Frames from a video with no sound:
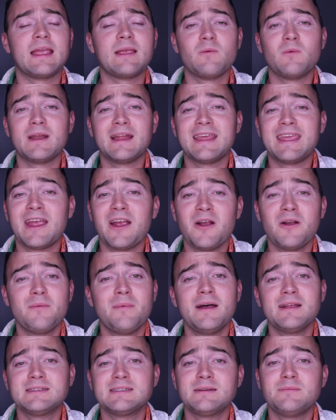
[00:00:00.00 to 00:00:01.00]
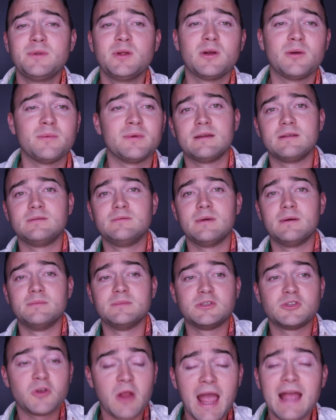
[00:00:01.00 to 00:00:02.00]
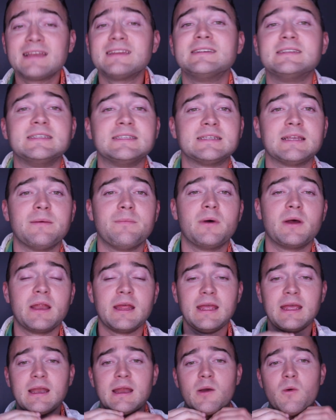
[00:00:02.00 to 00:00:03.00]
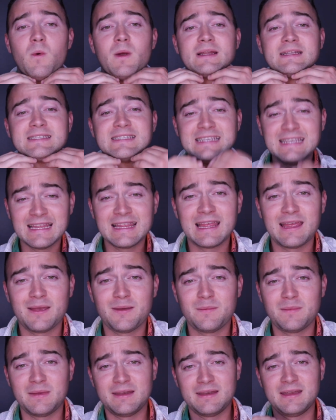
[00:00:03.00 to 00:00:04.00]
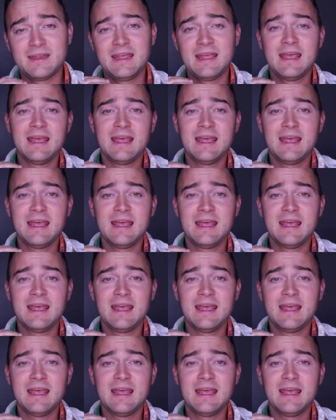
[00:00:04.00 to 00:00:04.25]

when I care about somebody, or I'm attracted to somebody and I want to see them, and